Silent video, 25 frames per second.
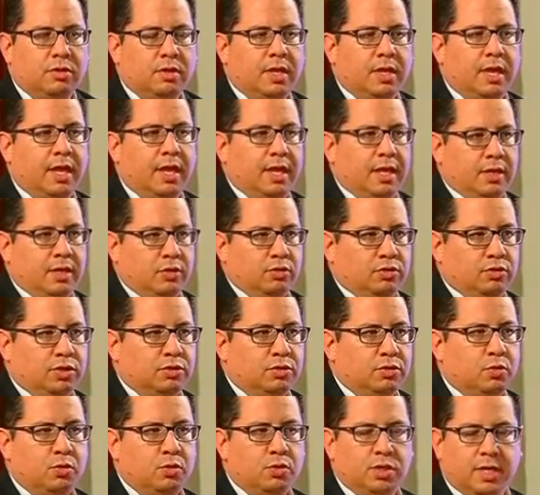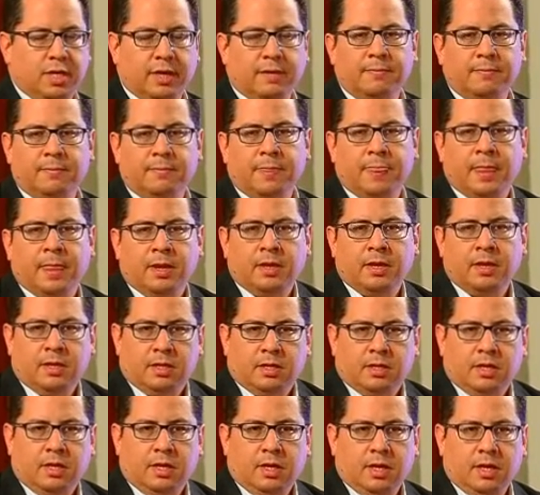for your contributions to
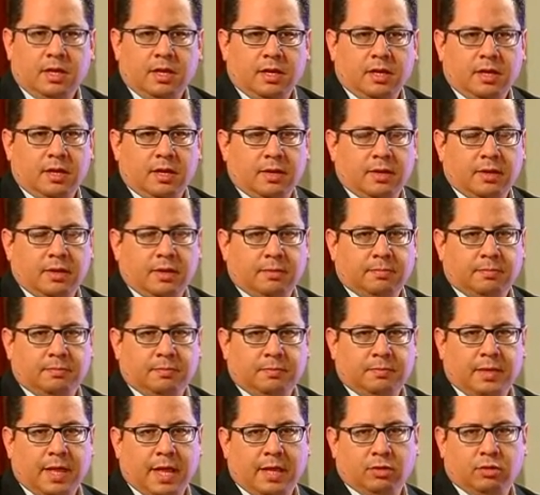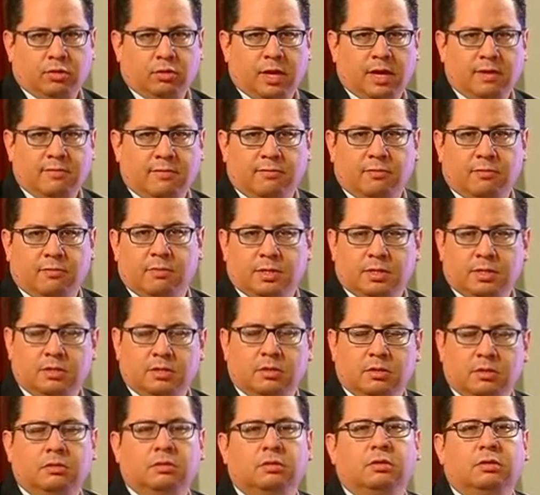these daily conferences.
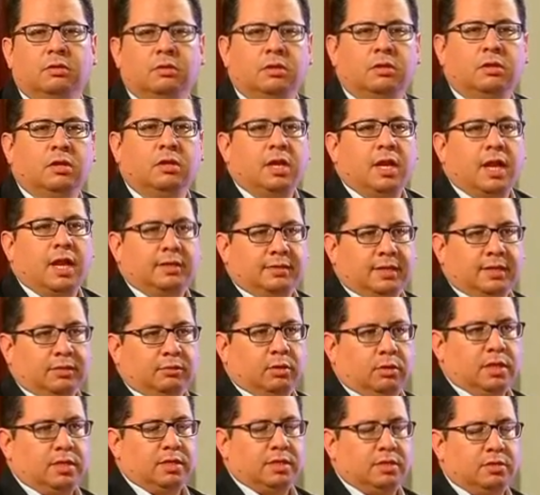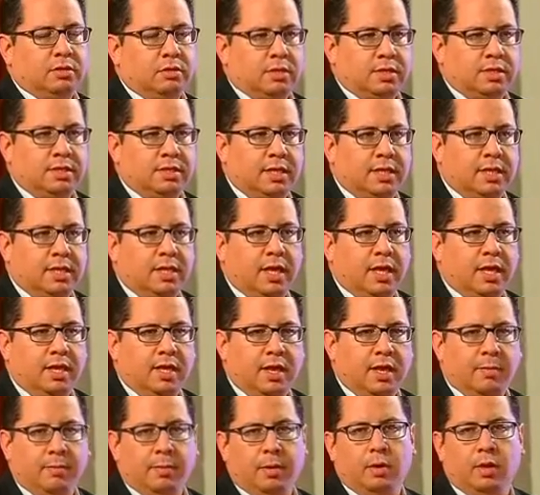Thank you, journalists,
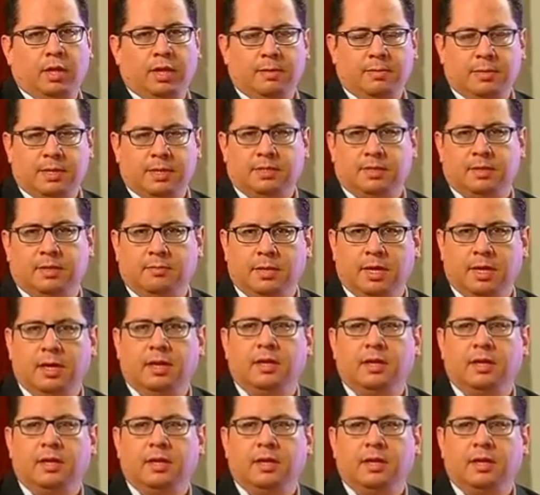colleagues, and